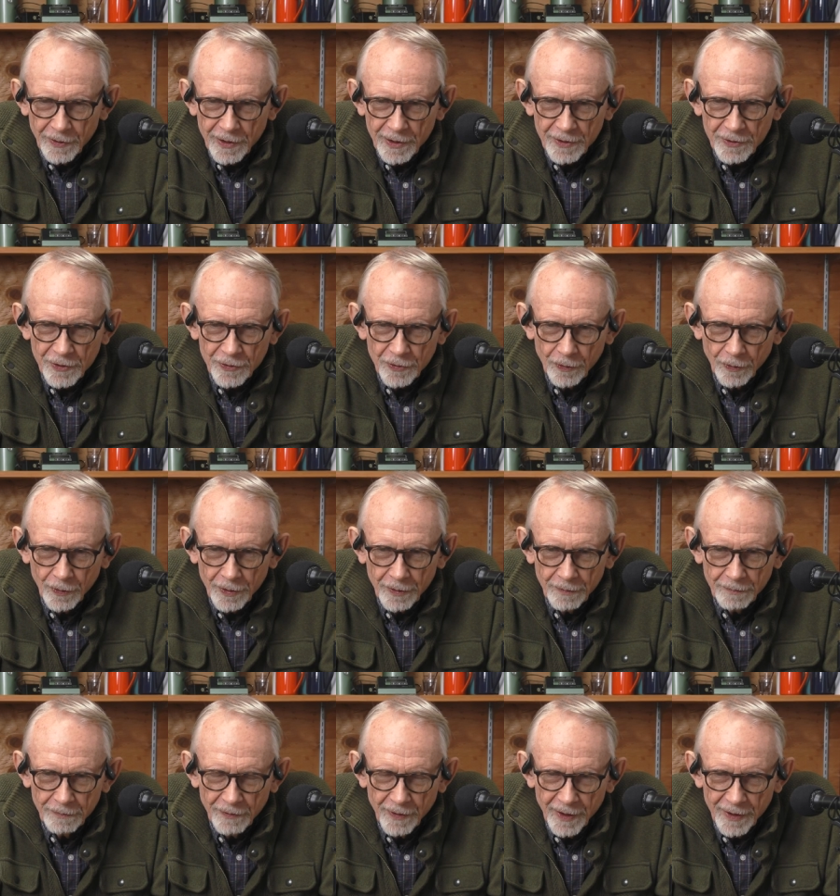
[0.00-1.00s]
this sort
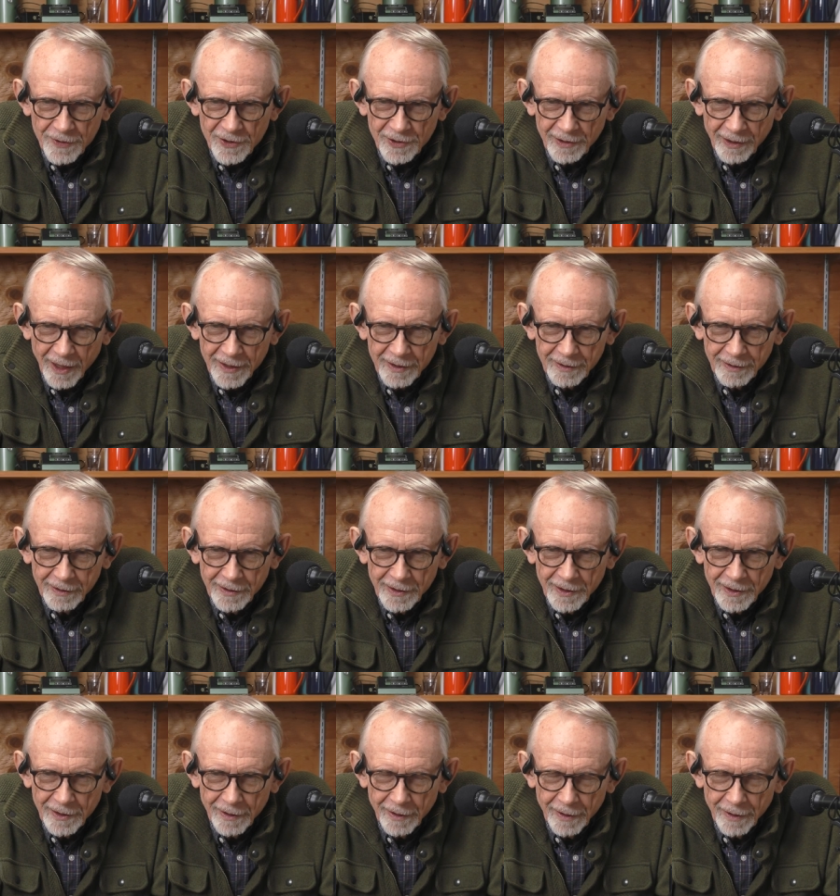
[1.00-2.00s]
of uh,
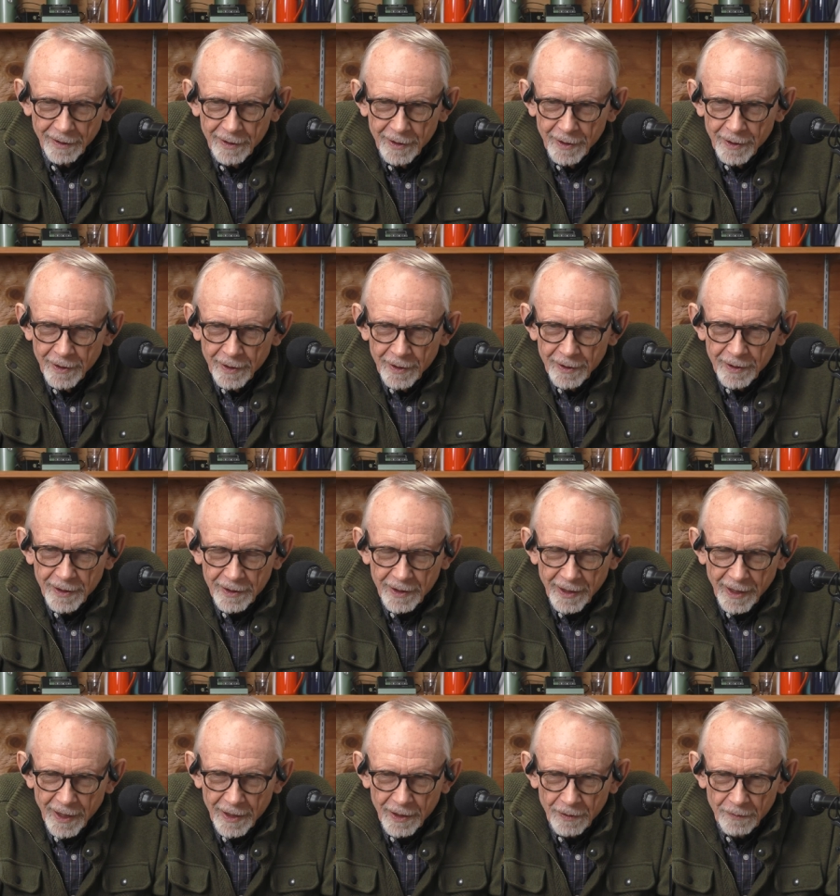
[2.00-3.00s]
slightly, uh, the
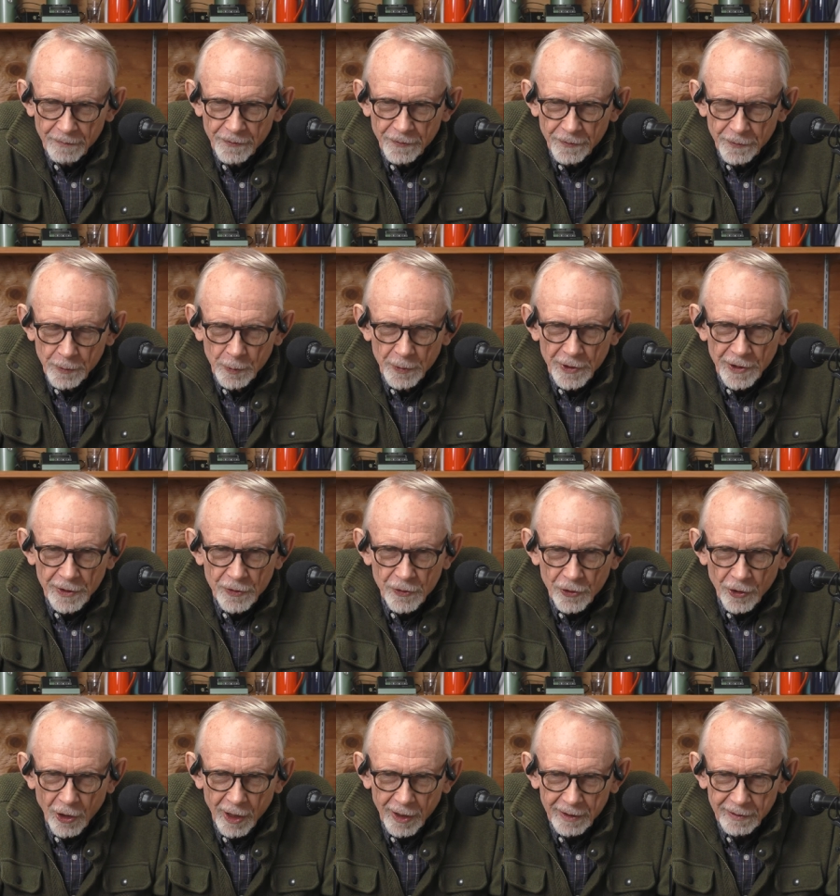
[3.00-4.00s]
kind of fruity,
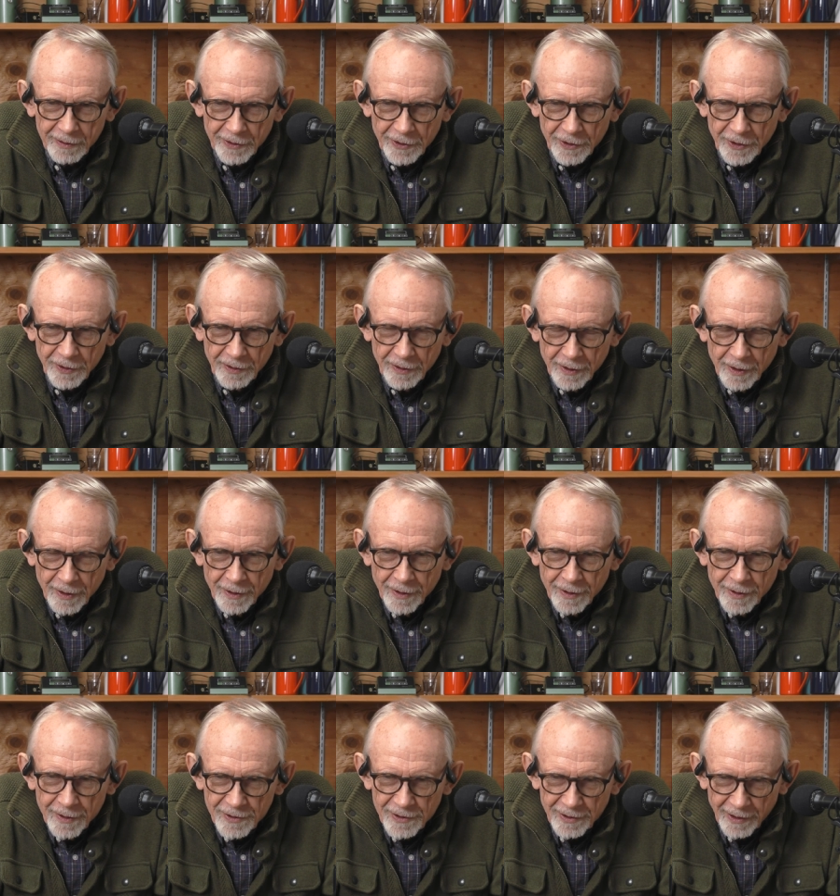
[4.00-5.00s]
chocolatey,
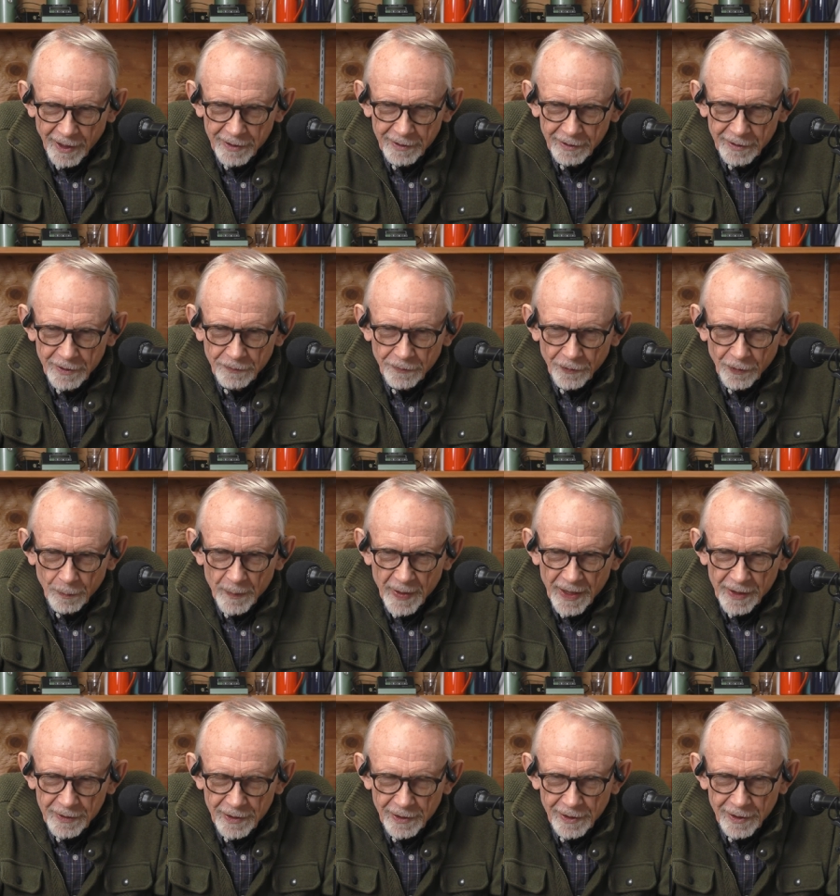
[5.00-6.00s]
slightly yeah.
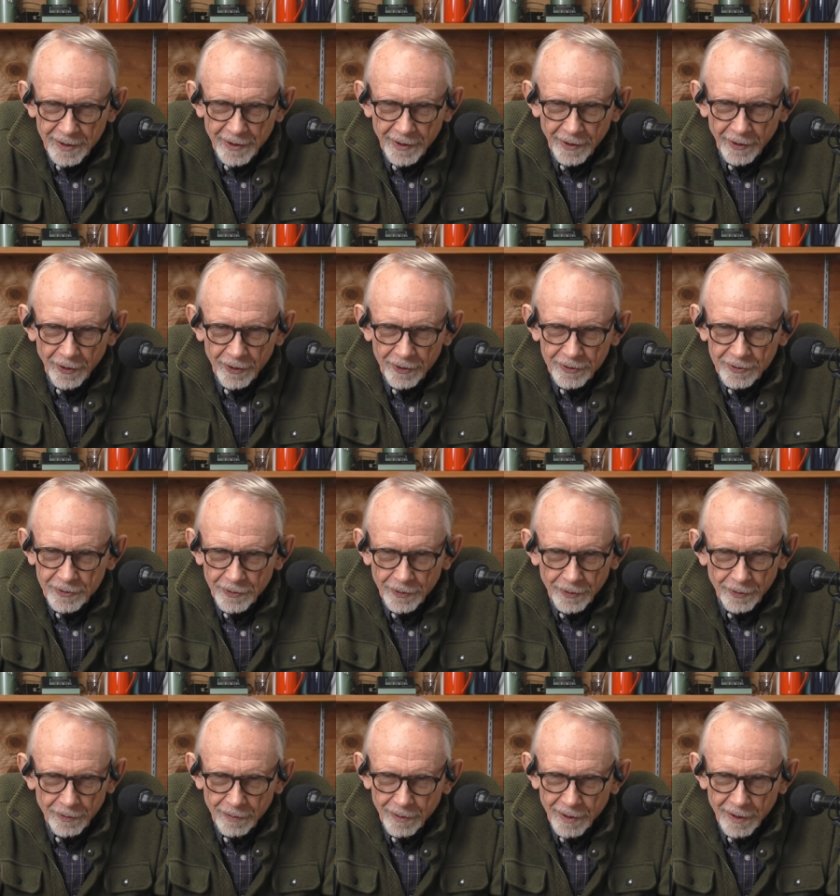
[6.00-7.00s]
fermenty
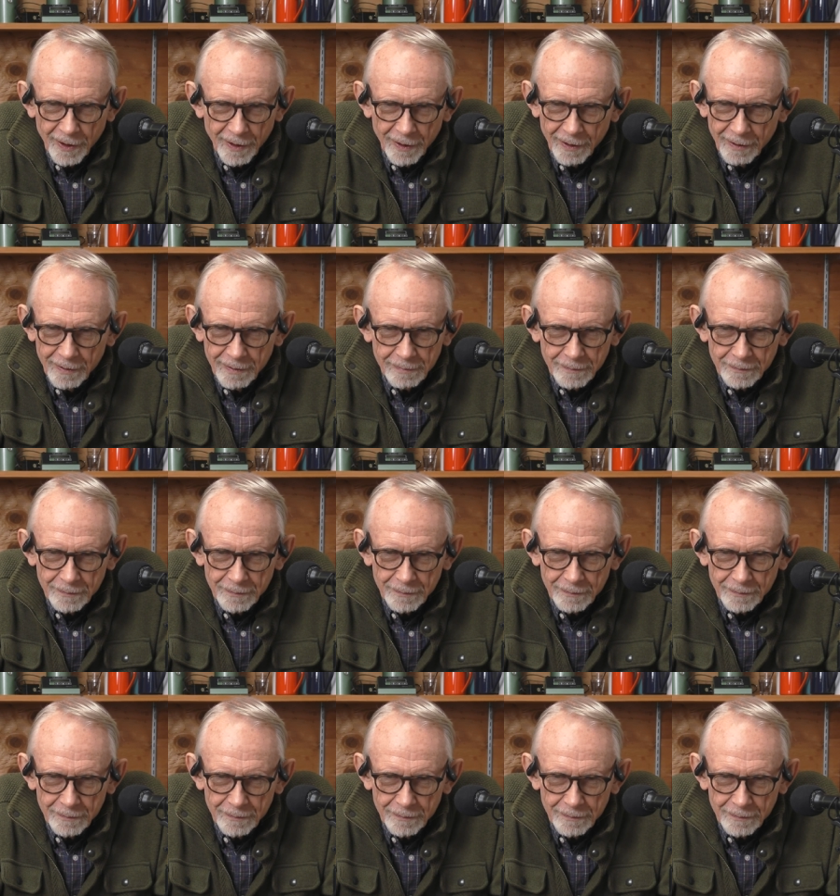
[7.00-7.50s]
character uh,